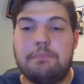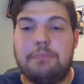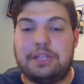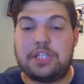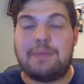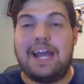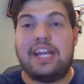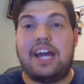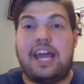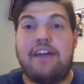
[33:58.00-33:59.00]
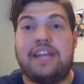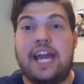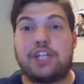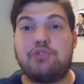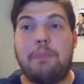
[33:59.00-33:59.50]
but despite not having
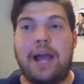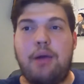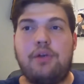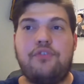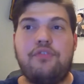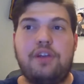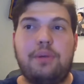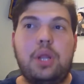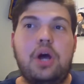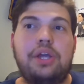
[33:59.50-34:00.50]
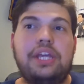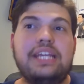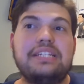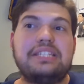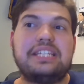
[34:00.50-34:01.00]
actual power for very long, he
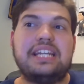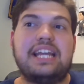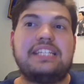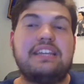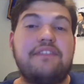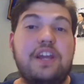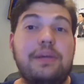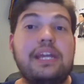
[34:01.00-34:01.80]
is seen as a very